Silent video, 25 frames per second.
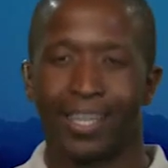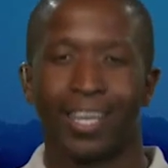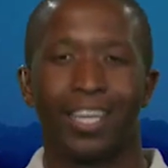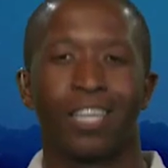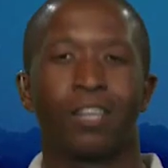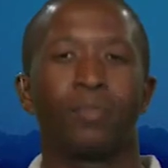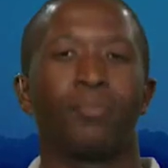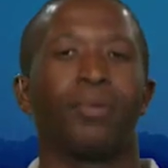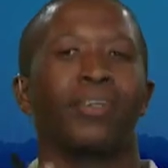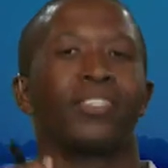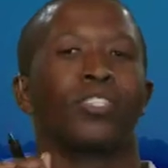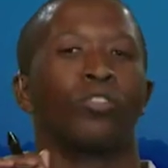
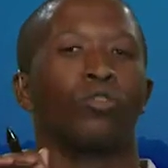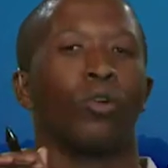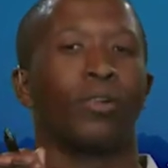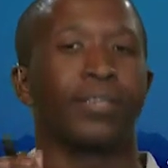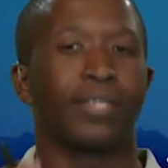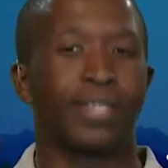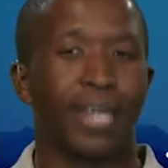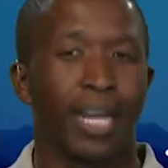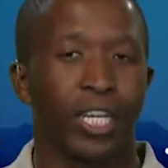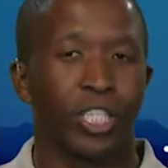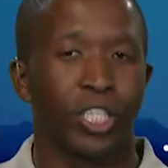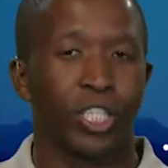You must not
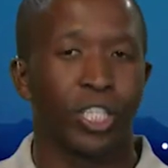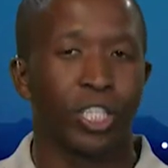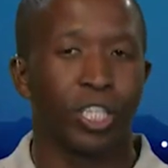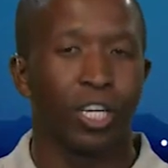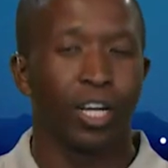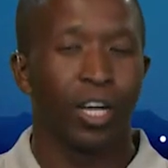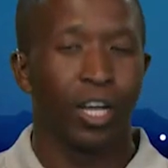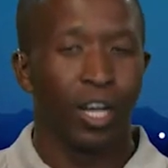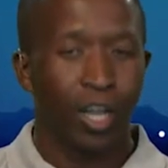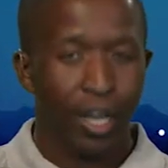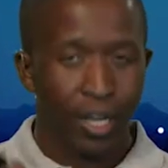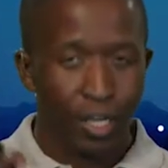rush
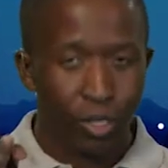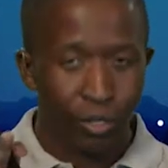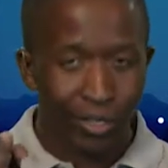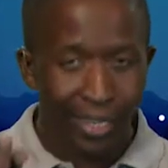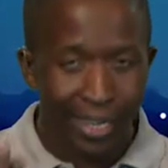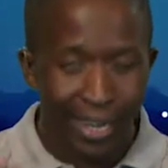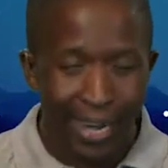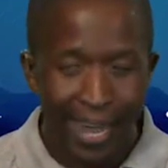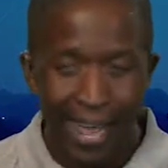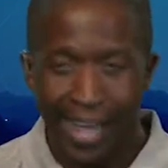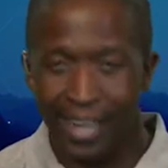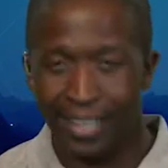you
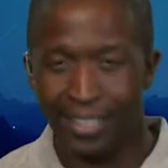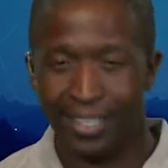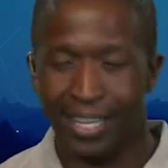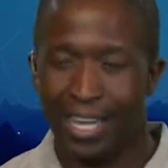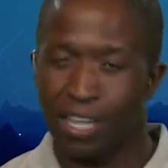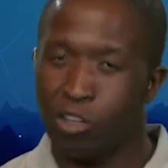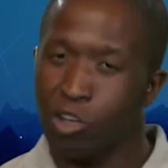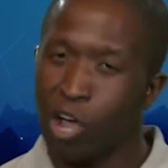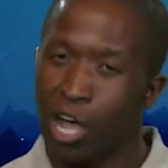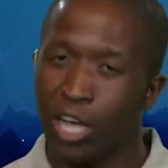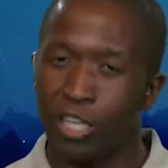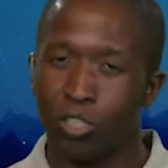relax
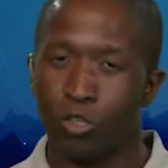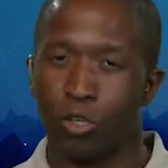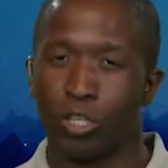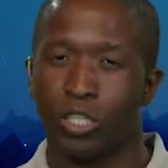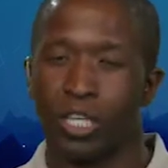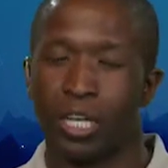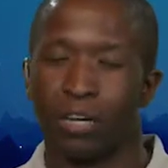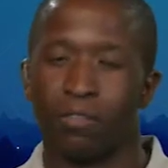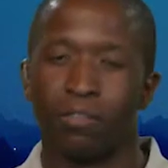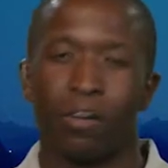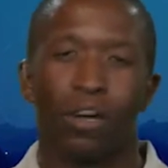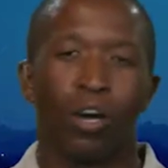and you ask
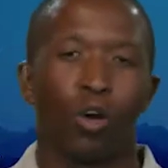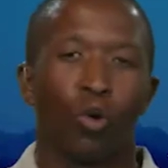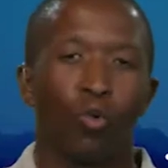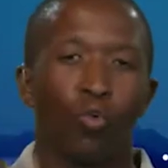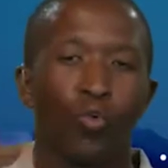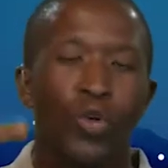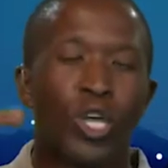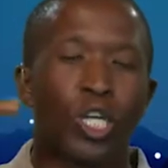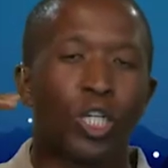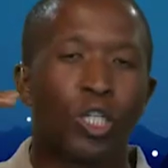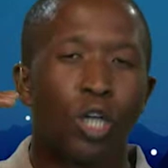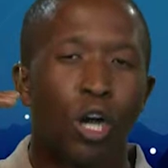yourself,
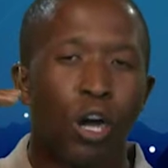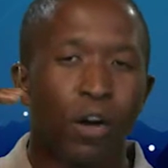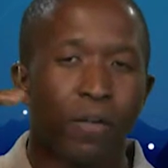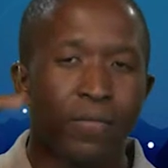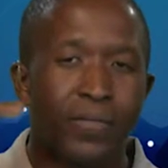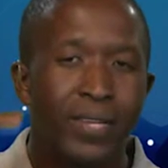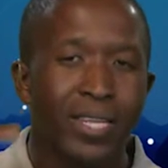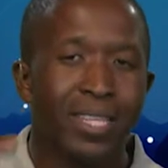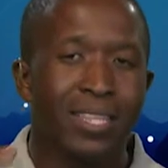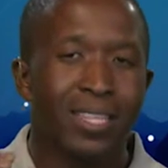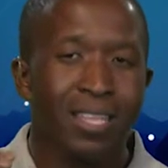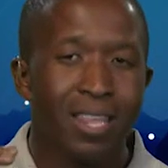which of
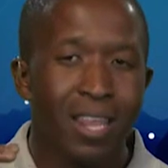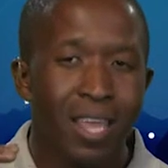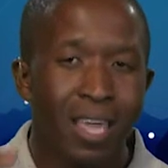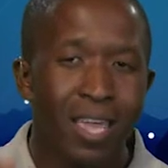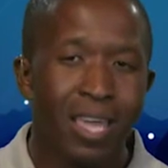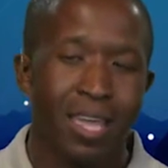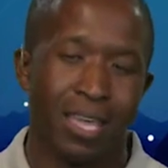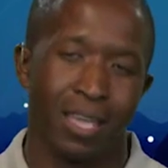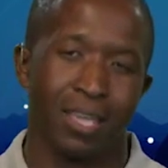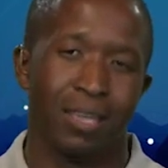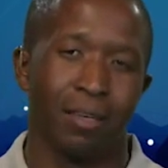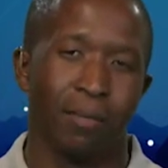the
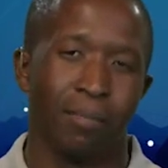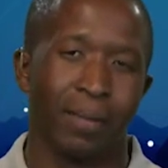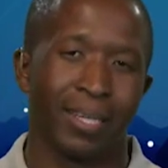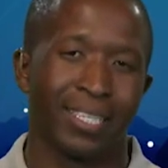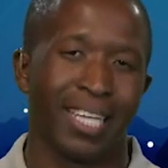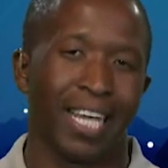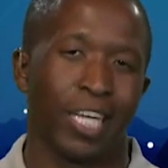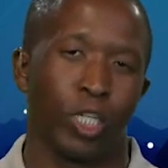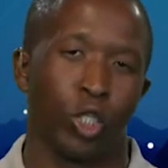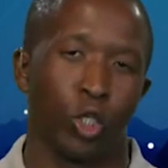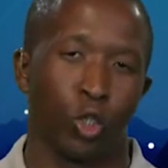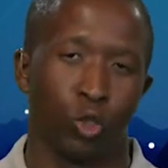three must
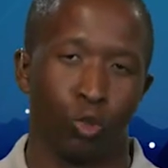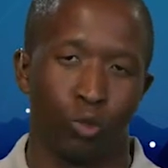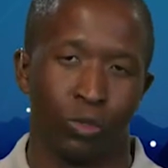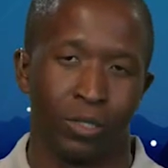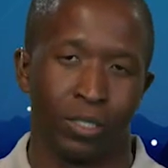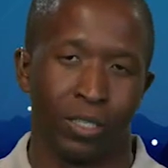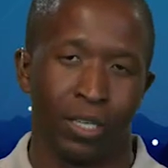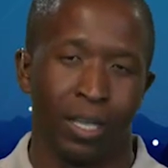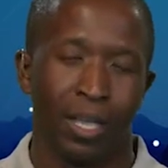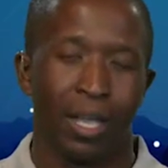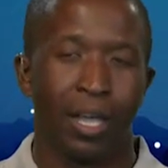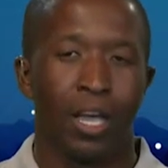I
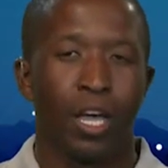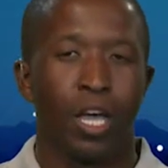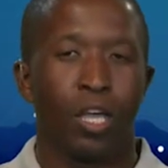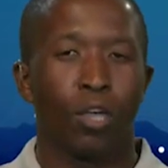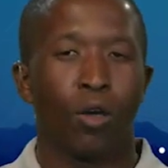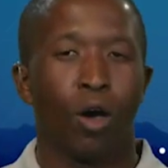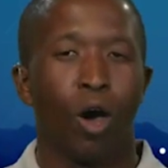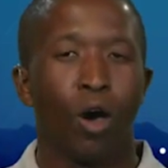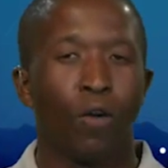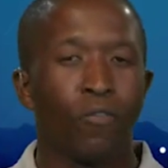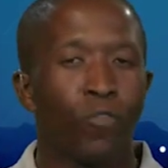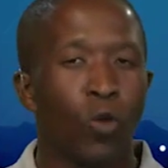choose?
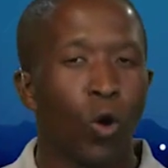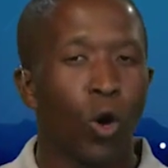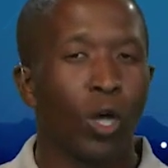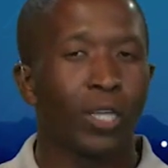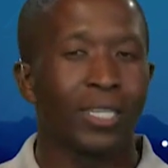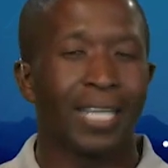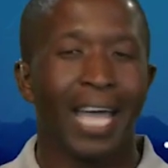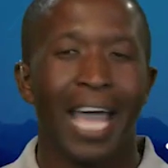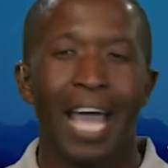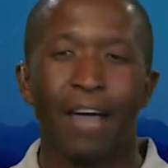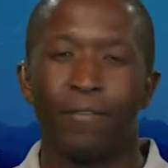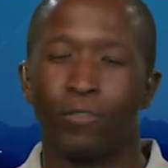You, of course,
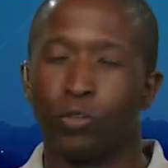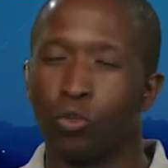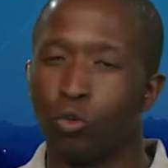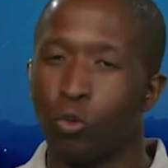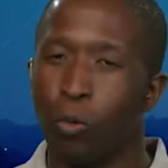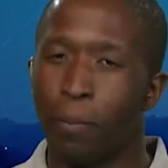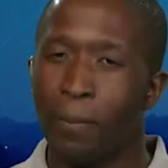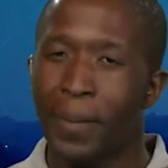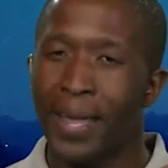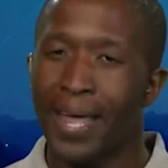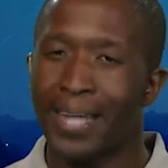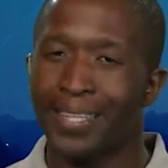have to
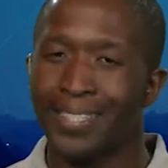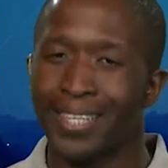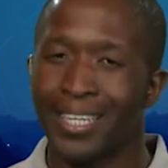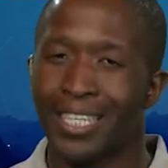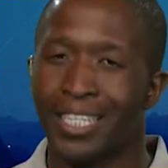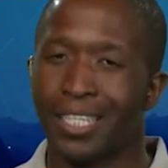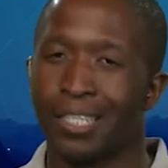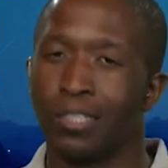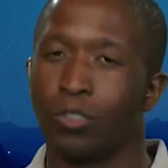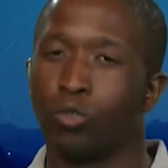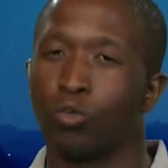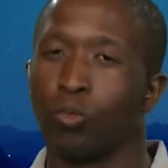pay
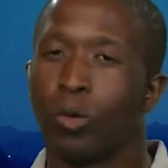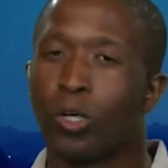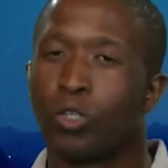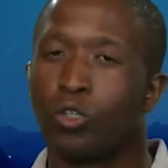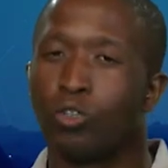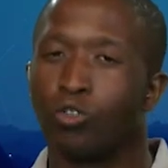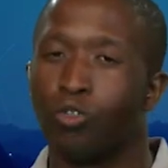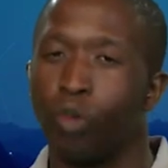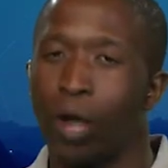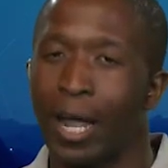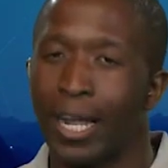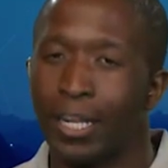attention to what
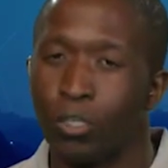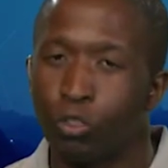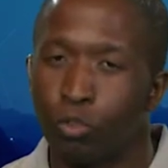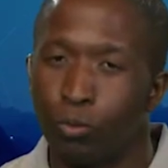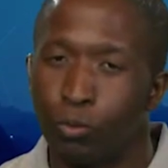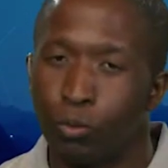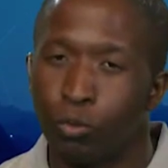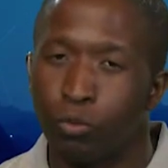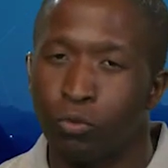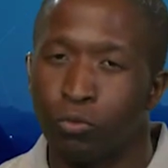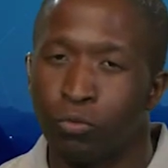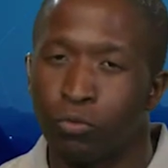you're trying to
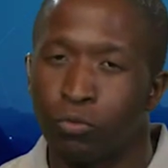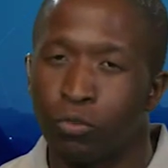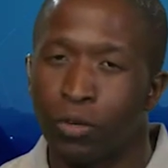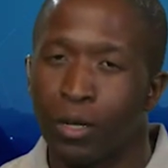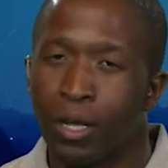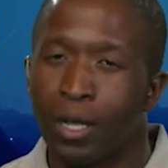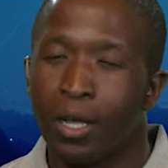prove.